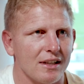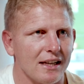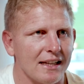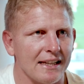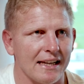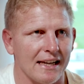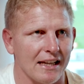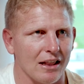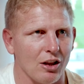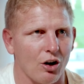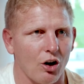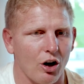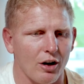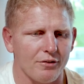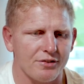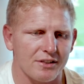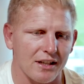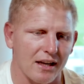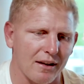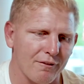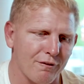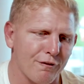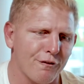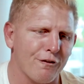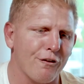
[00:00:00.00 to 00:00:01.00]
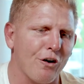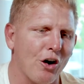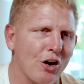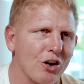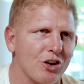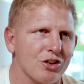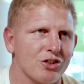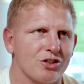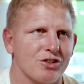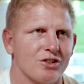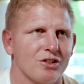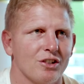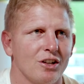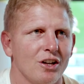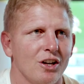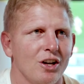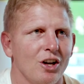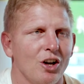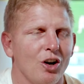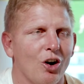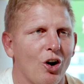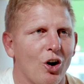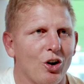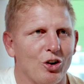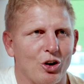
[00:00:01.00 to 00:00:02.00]
in our lives and focus
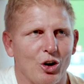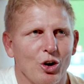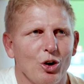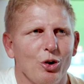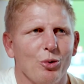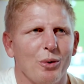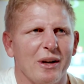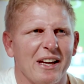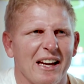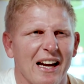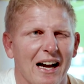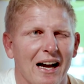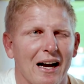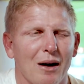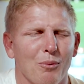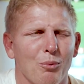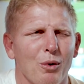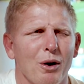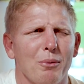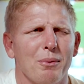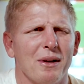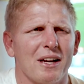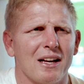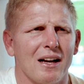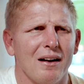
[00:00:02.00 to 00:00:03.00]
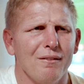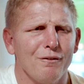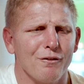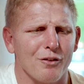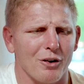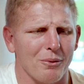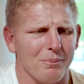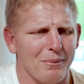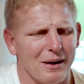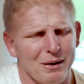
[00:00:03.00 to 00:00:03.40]
on who we are and where we come from.